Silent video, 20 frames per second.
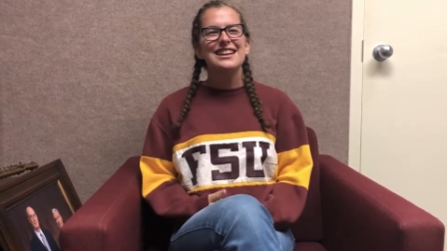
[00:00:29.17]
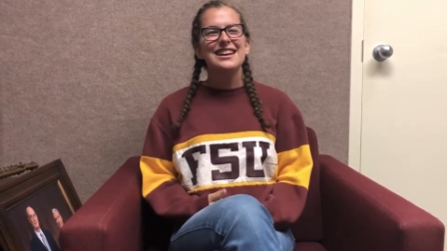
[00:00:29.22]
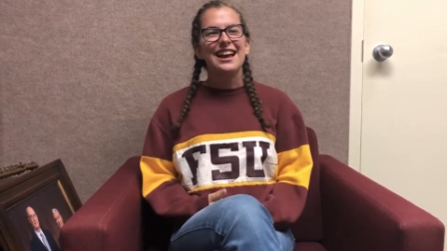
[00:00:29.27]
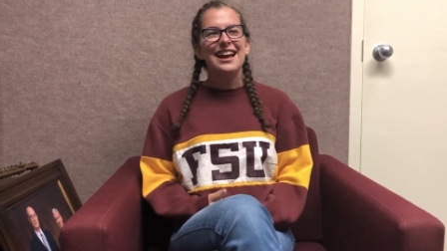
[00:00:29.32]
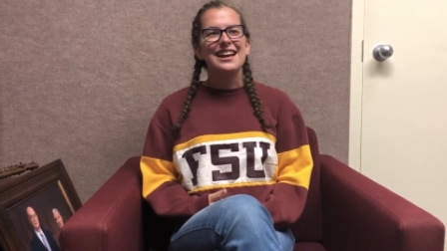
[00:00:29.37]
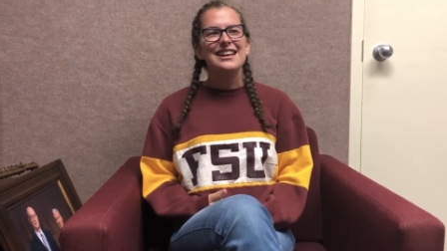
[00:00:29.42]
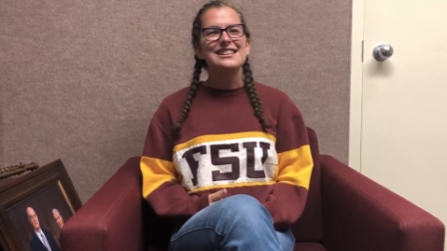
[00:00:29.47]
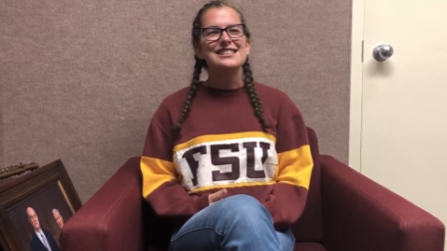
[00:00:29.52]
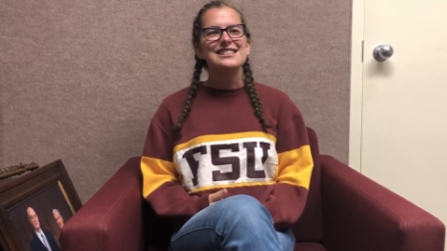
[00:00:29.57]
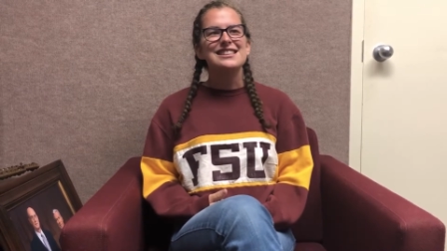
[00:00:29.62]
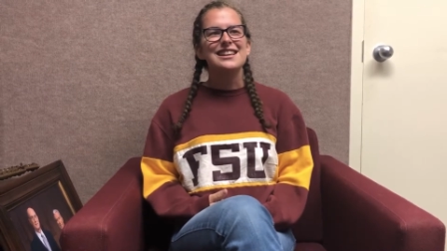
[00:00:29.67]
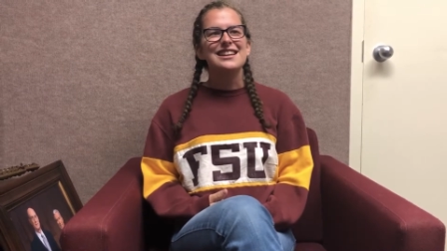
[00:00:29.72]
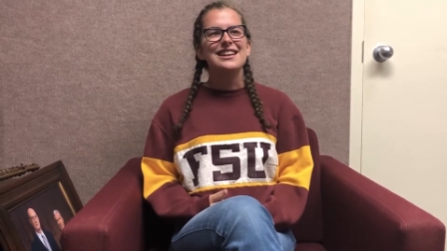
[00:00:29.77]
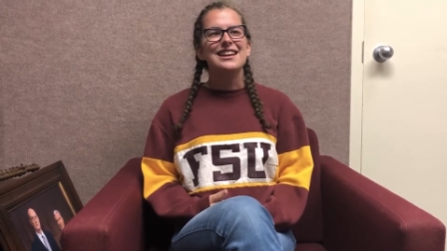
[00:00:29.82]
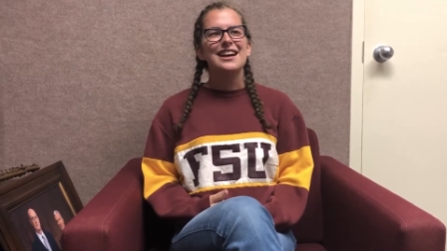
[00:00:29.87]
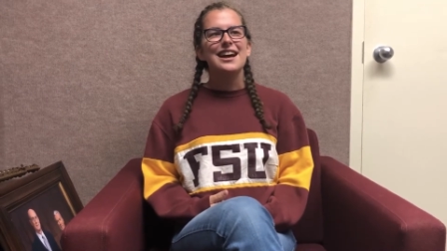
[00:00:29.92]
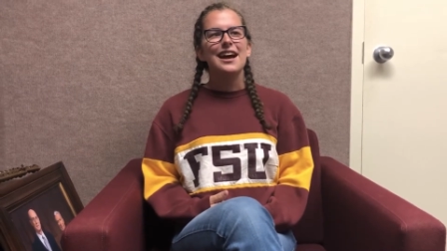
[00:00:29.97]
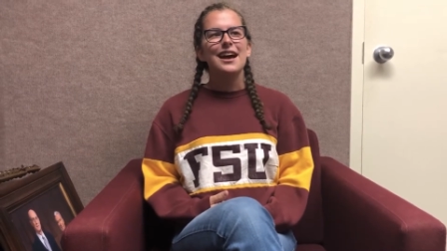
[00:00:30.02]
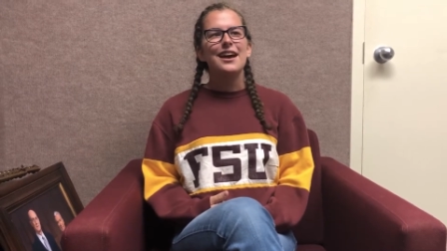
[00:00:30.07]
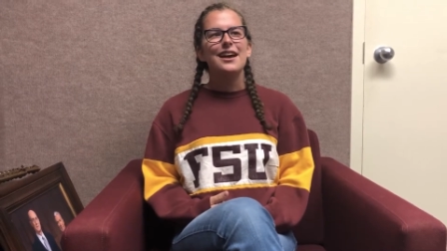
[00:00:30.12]
nice,
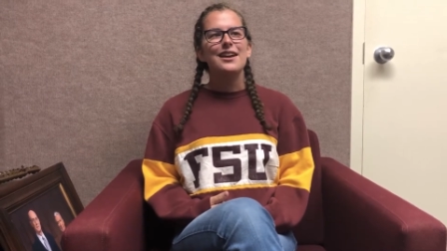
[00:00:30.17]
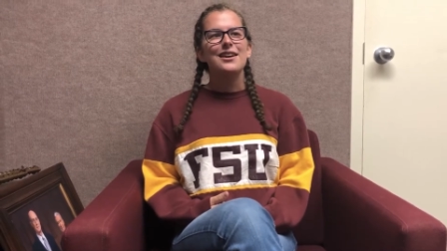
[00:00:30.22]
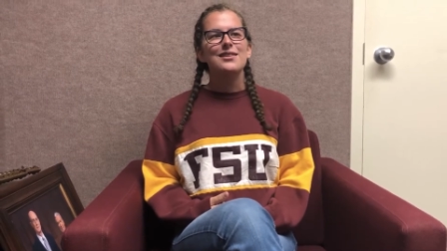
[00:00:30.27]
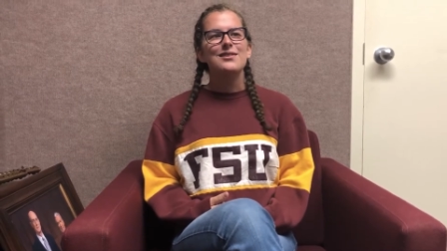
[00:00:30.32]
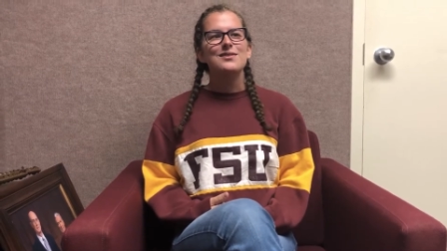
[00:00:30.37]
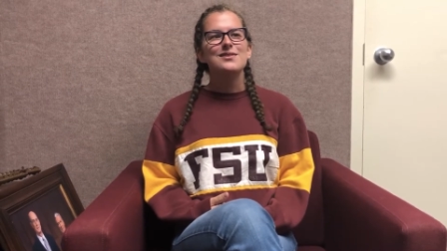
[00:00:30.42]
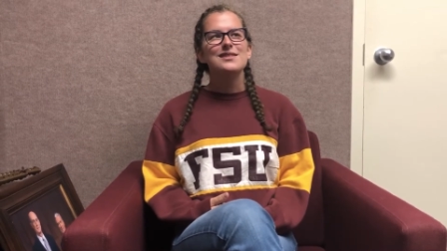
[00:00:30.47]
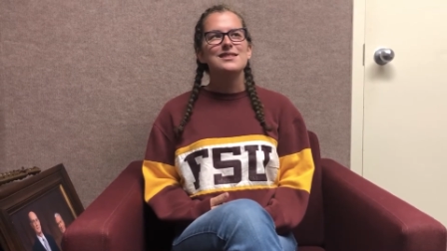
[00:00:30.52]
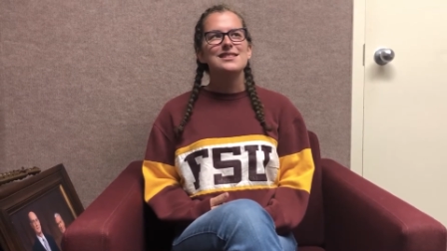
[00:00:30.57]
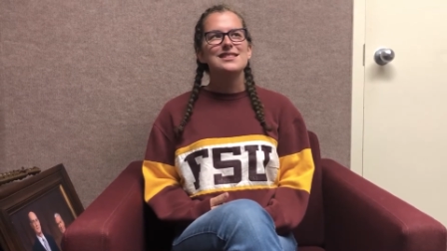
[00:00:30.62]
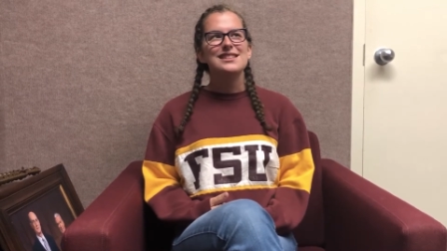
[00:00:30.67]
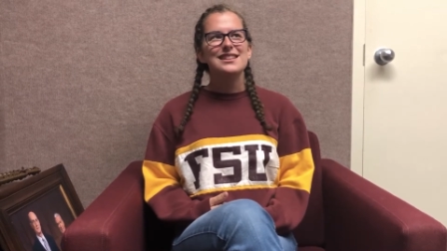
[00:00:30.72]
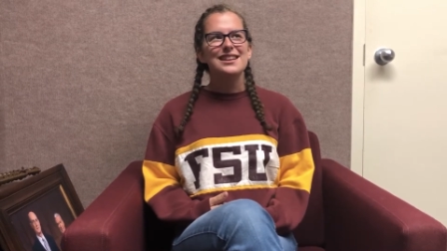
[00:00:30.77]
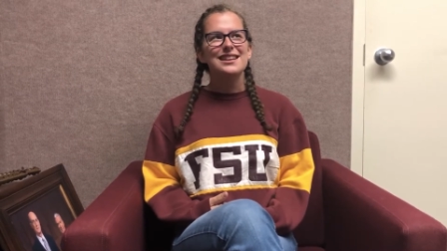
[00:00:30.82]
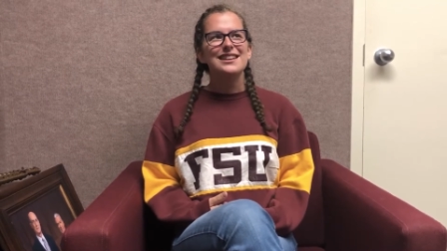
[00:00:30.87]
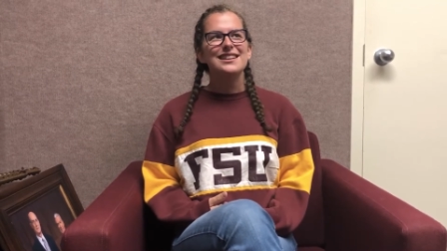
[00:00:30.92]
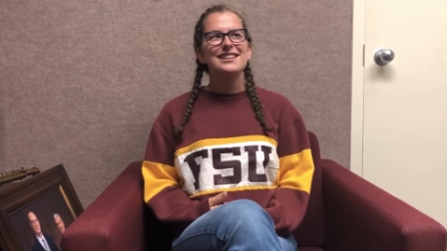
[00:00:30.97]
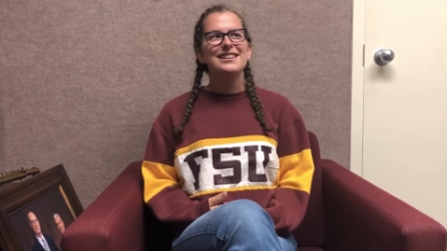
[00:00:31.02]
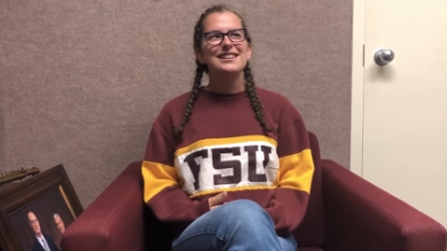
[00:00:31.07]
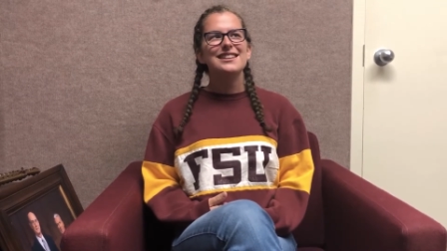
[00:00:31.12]
and I
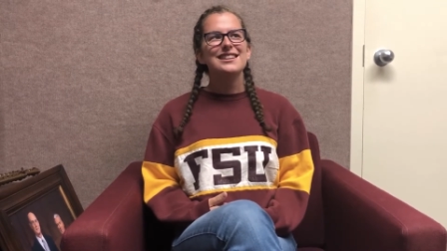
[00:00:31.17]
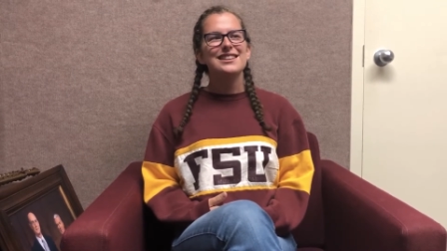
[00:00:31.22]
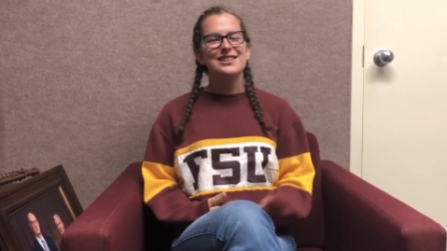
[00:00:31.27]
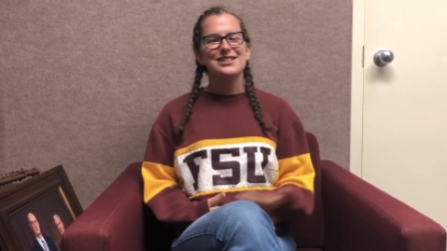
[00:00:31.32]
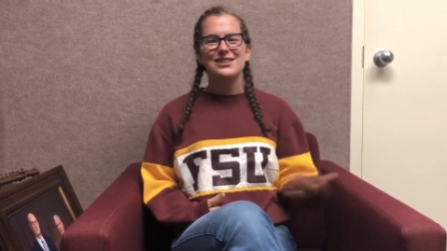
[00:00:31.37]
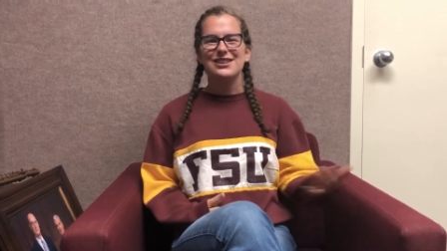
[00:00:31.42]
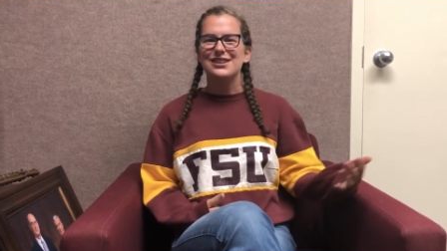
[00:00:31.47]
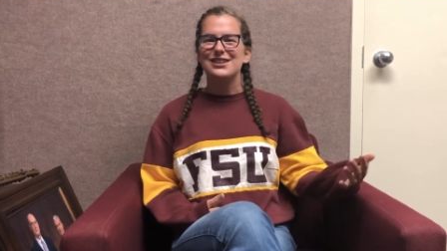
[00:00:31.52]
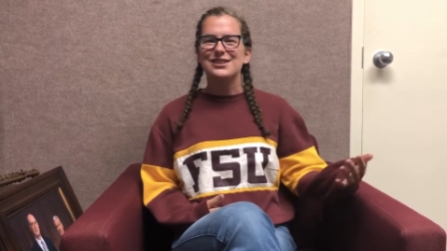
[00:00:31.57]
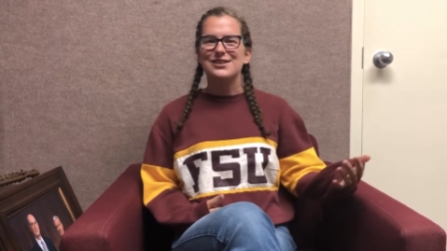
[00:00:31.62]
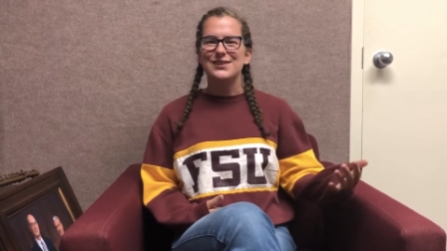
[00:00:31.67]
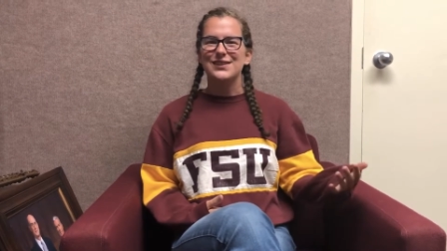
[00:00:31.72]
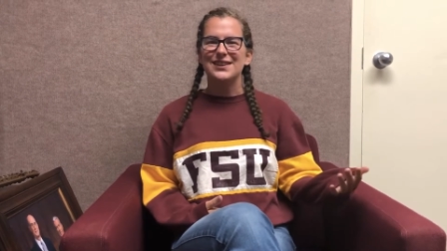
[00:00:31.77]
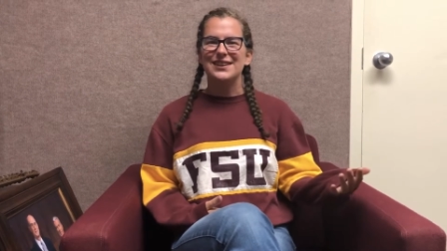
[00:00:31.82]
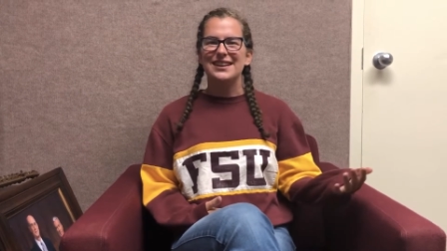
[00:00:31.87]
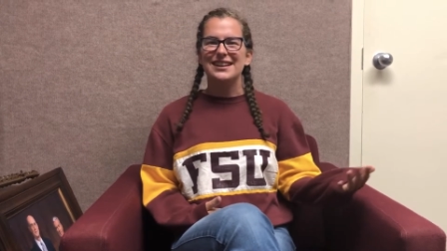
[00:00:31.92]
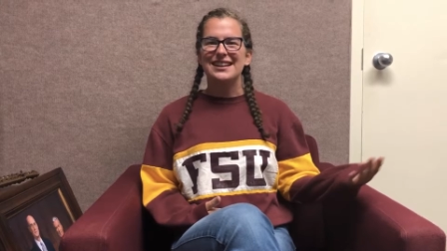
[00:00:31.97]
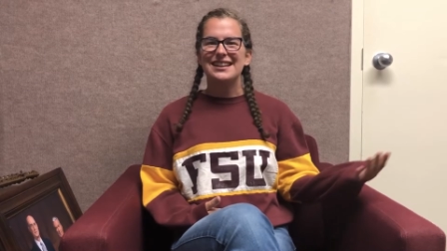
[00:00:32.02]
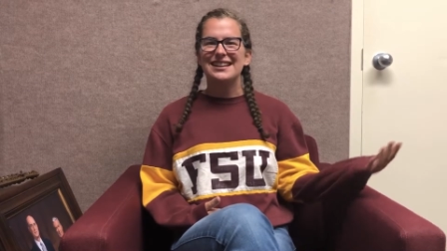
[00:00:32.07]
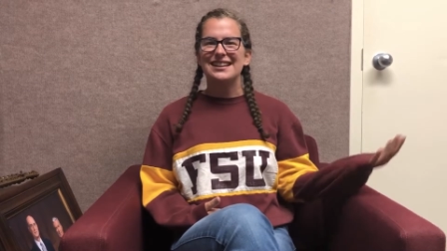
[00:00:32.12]
seen the church
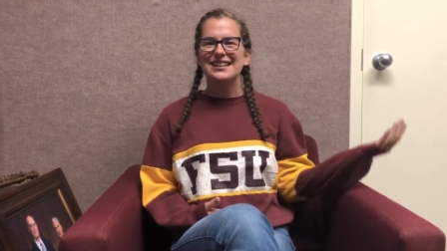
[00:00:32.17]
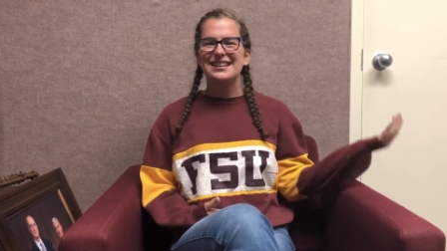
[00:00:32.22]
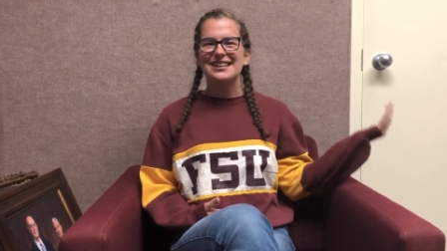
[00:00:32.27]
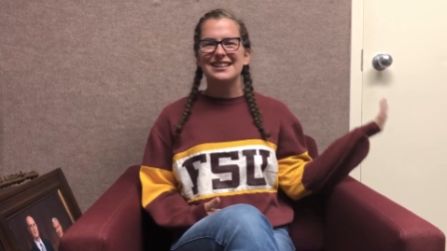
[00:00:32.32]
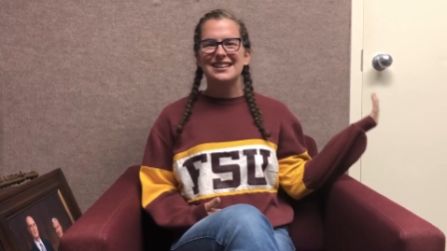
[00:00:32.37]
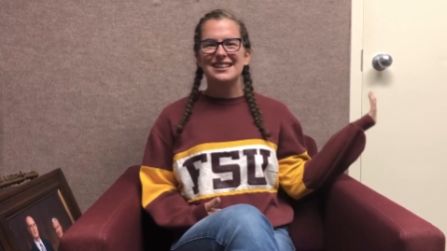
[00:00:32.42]
building